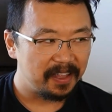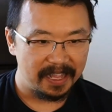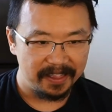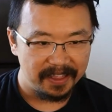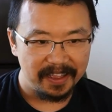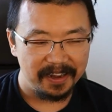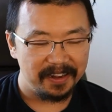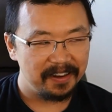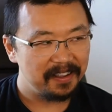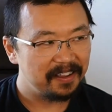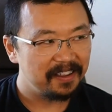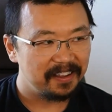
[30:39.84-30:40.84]
And
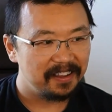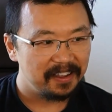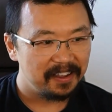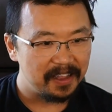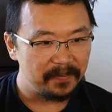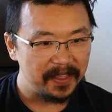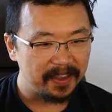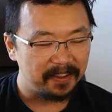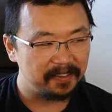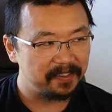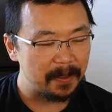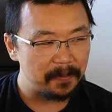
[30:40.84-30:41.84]
then if you take a
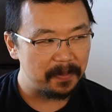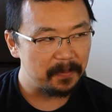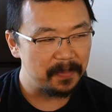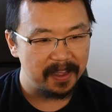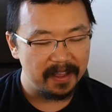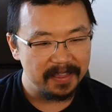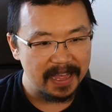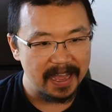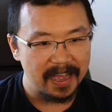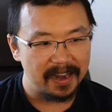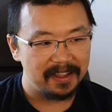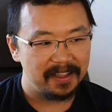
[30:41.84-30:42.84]
step beyond
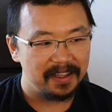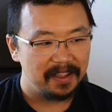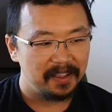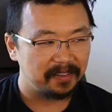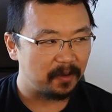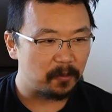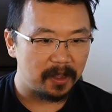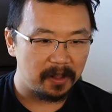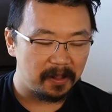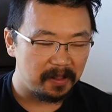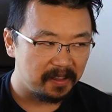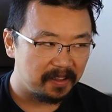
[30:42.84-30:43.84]
that, it's like,
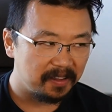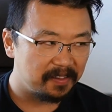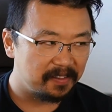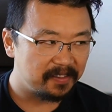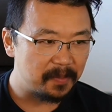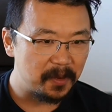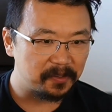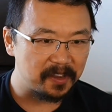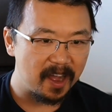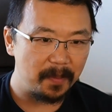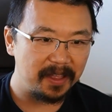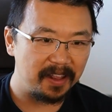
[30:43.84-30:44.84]
well, the most
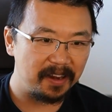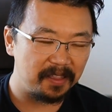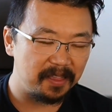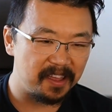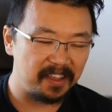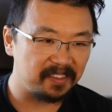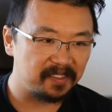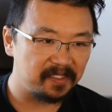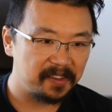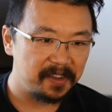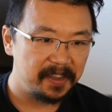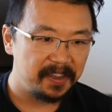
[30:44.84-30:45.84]
complicated
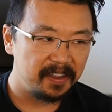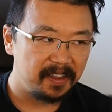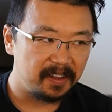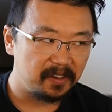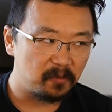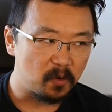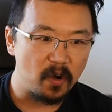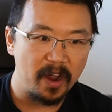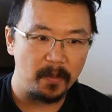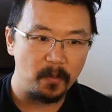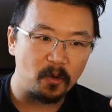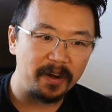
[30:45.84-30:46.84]
things
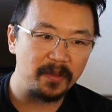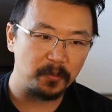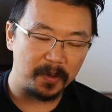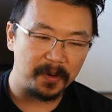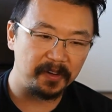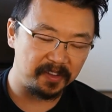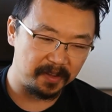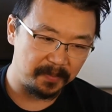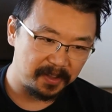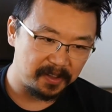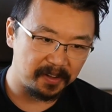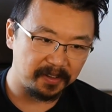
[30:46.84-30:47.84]
require more than one person to
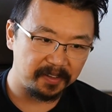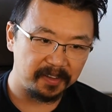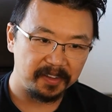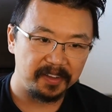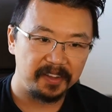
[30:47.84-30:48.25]
build.